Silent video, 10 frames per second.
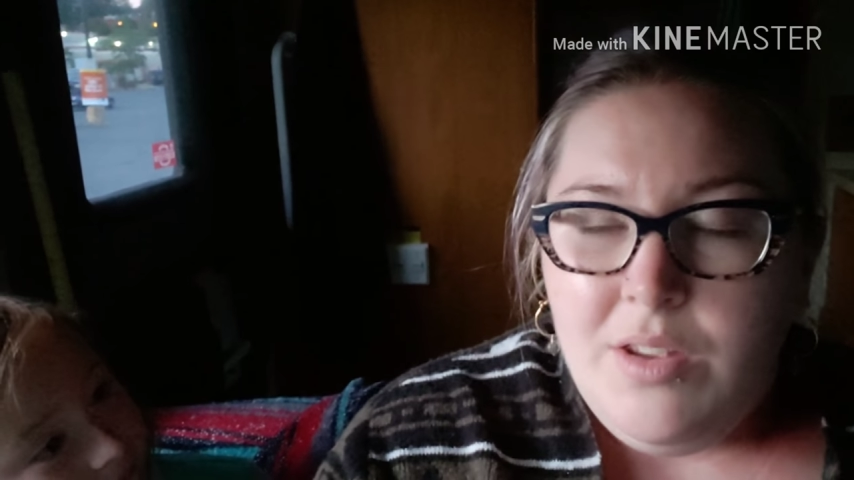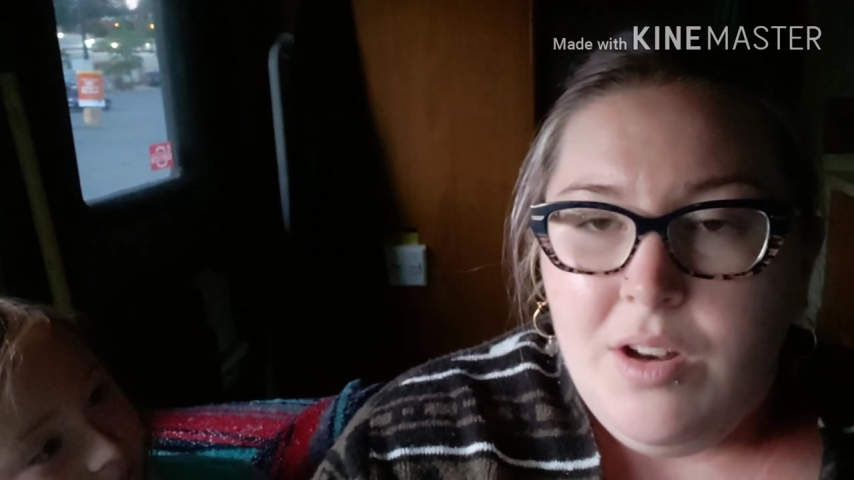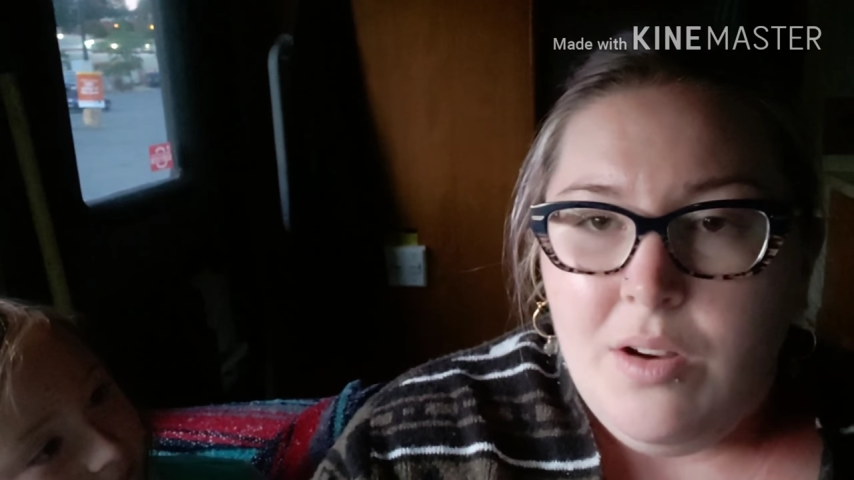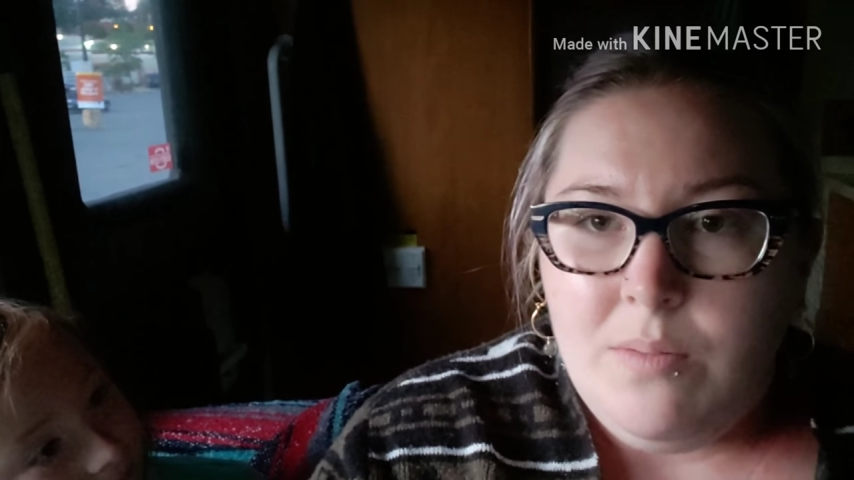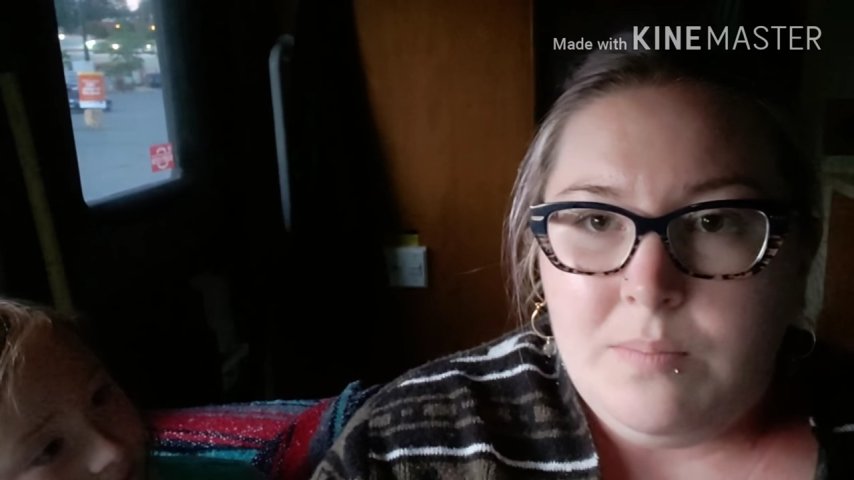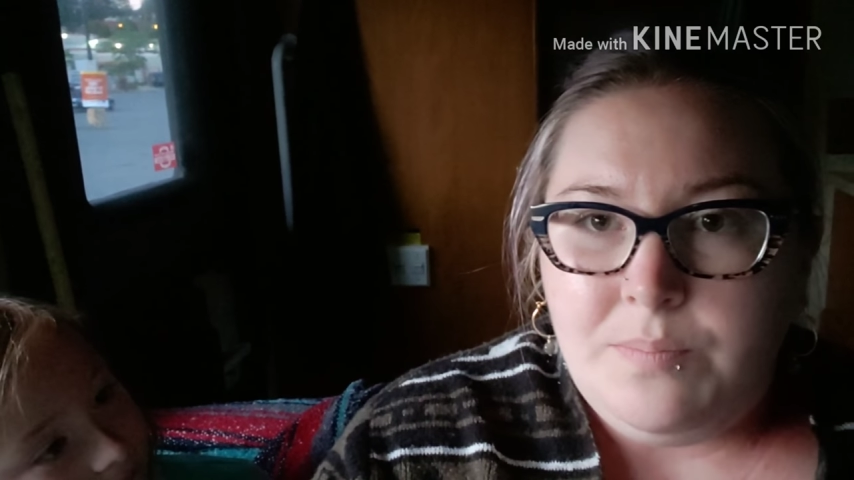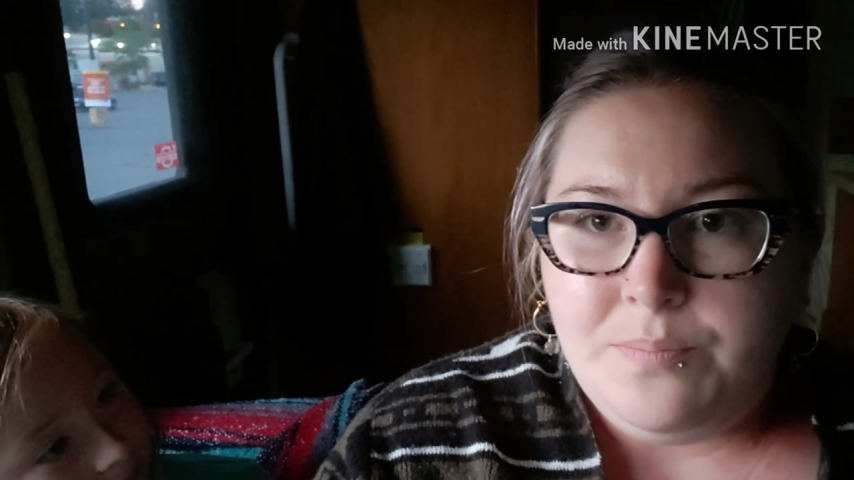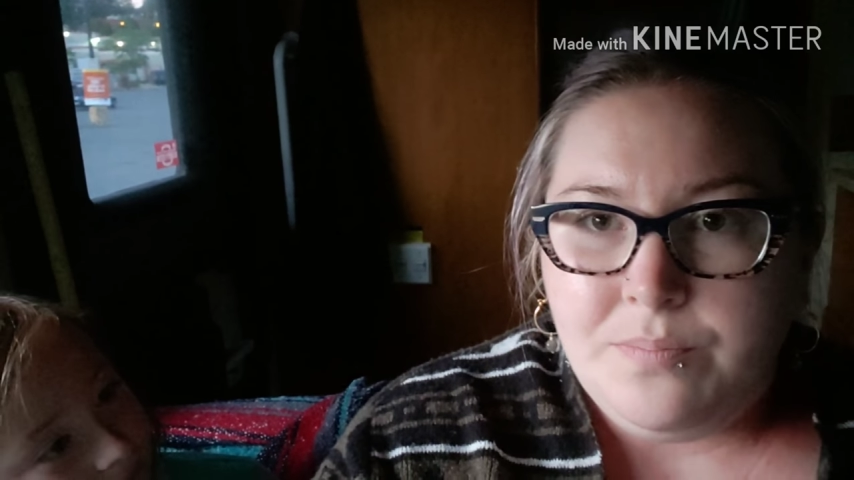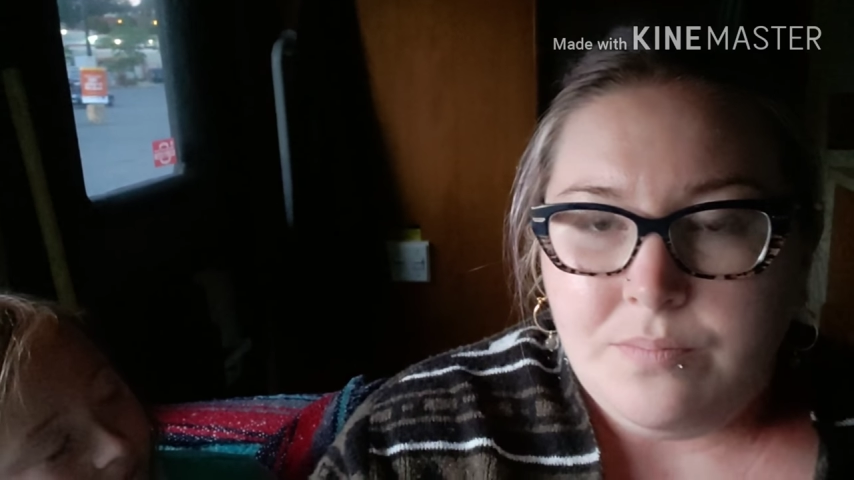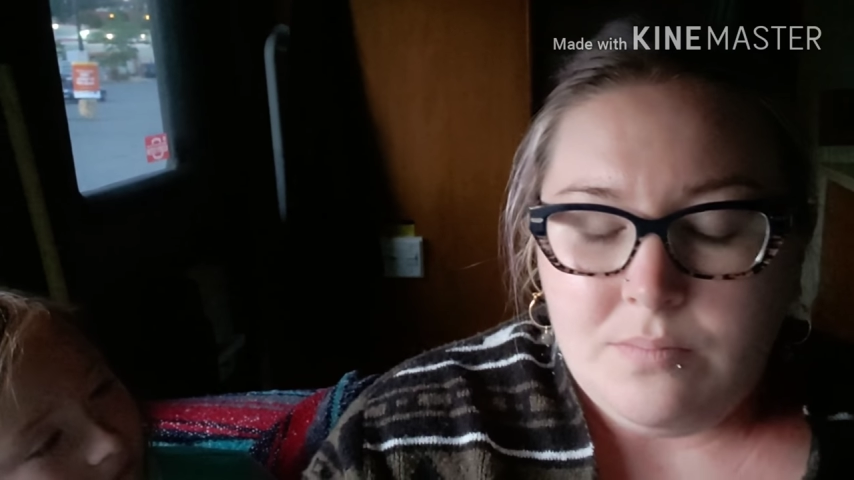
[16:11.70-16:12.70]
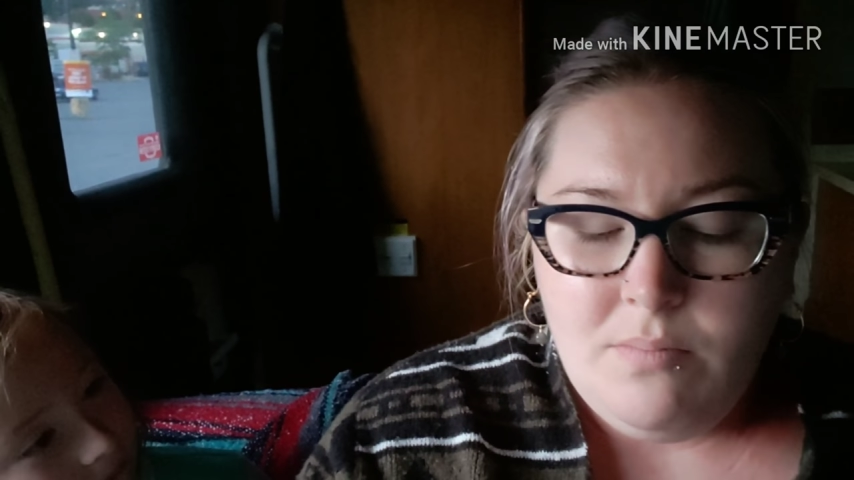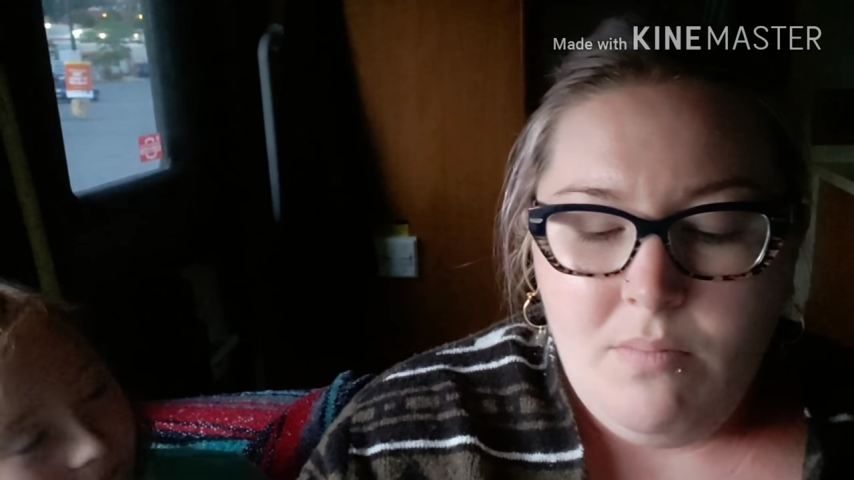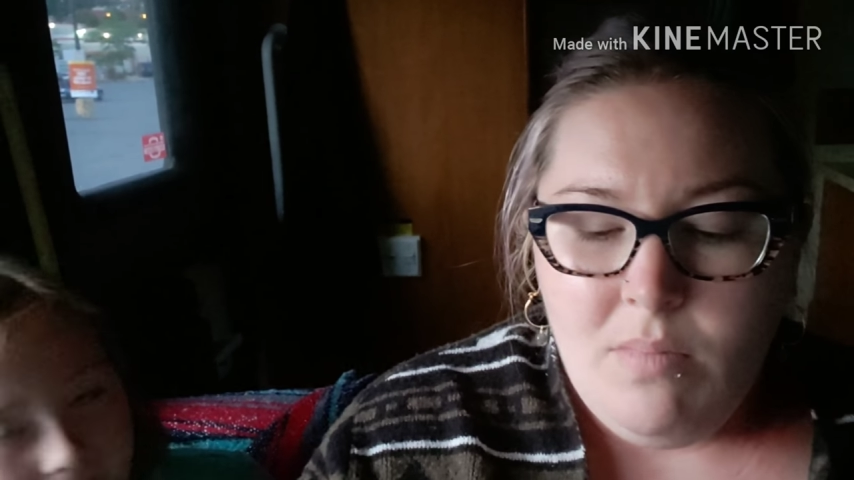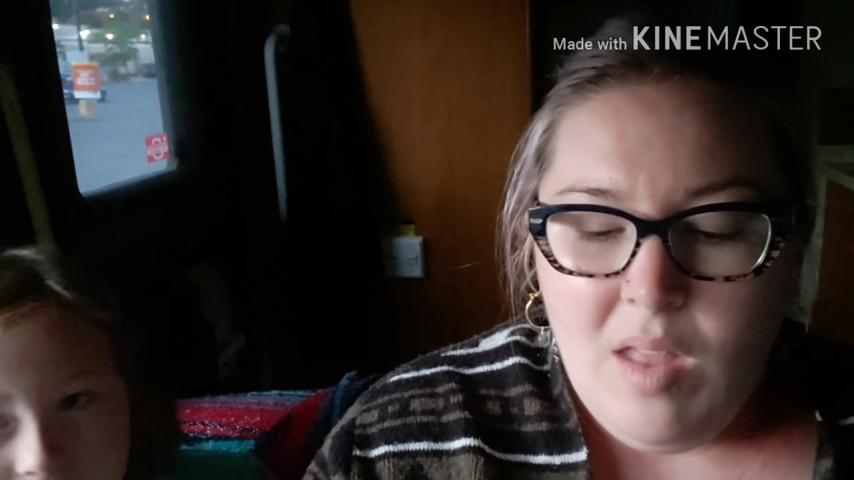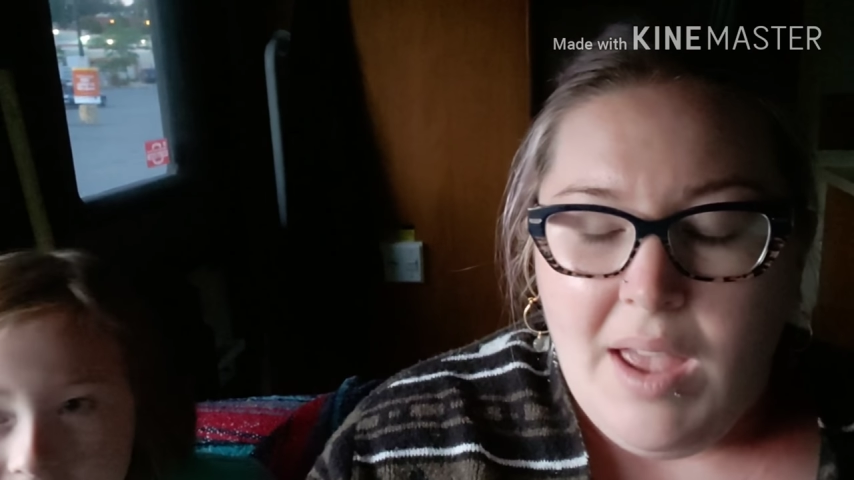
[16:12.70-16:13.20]
You know,
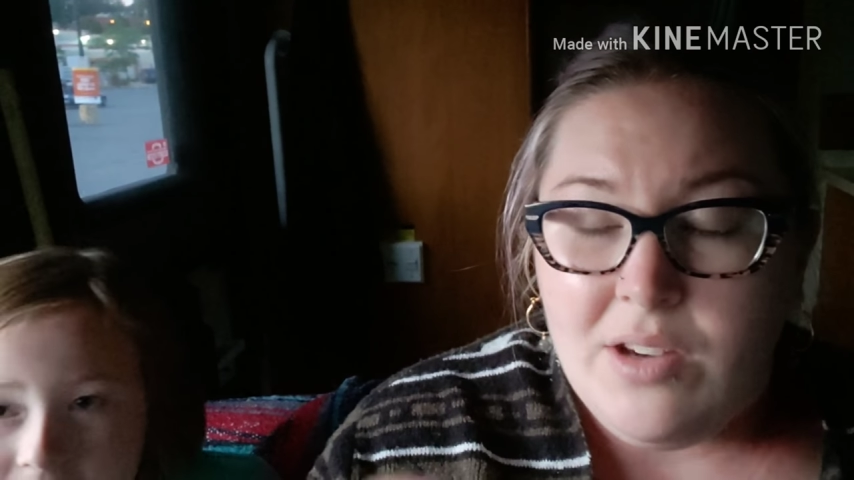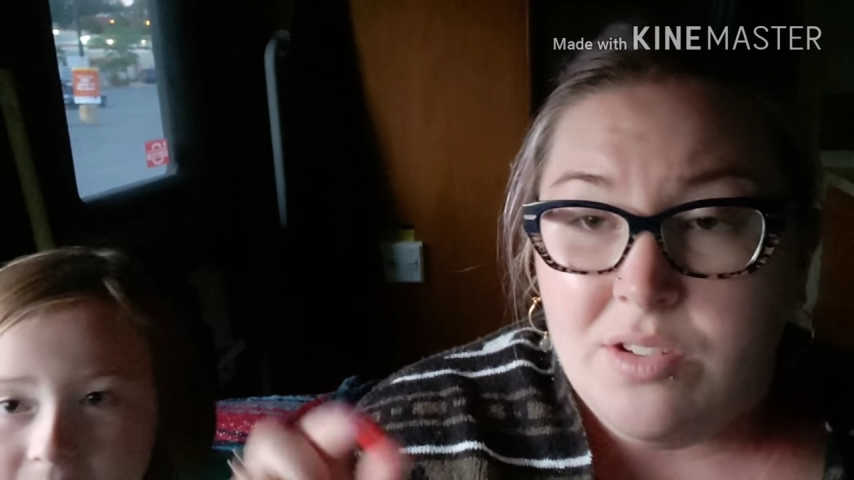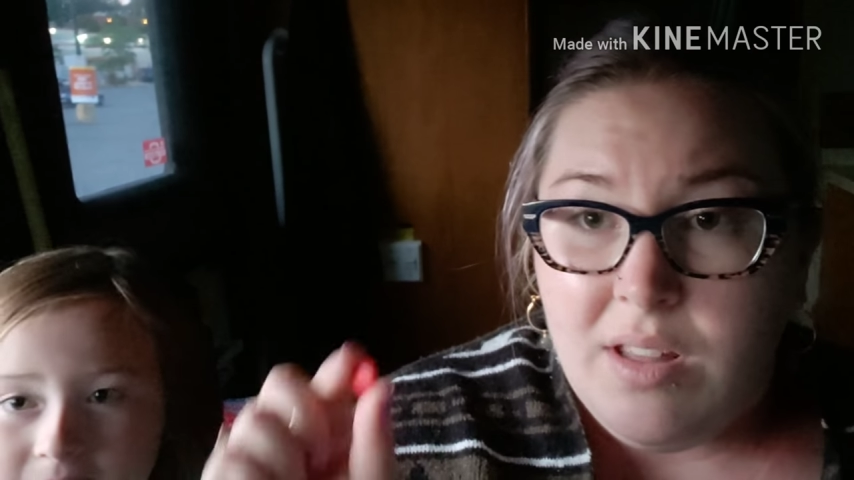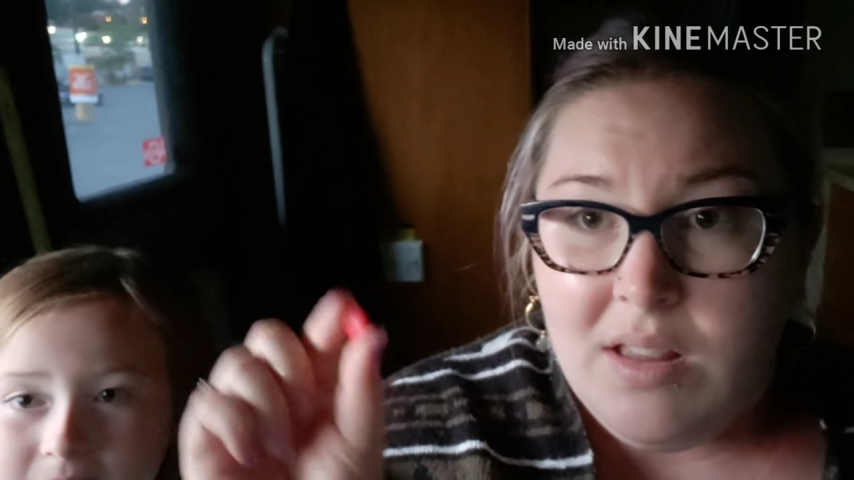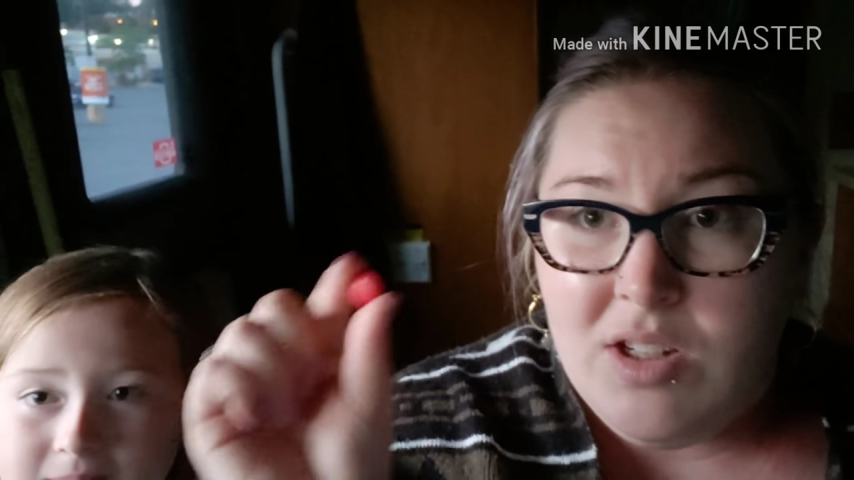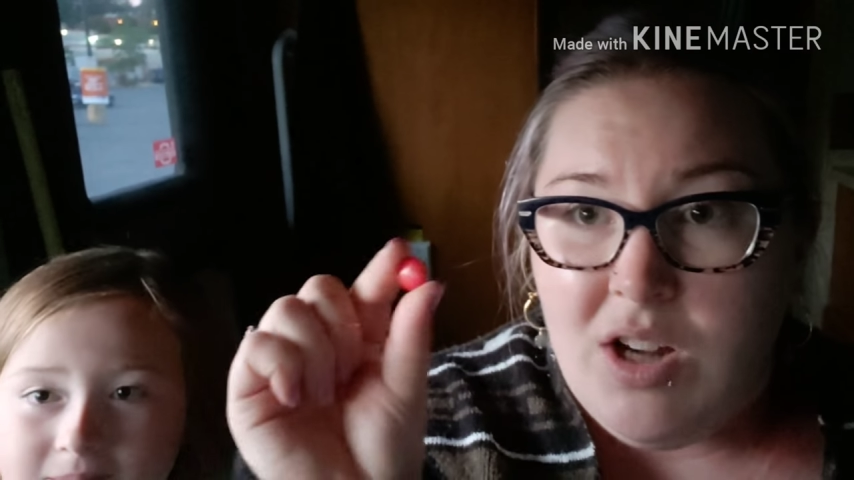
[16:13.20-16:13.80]
I actually like the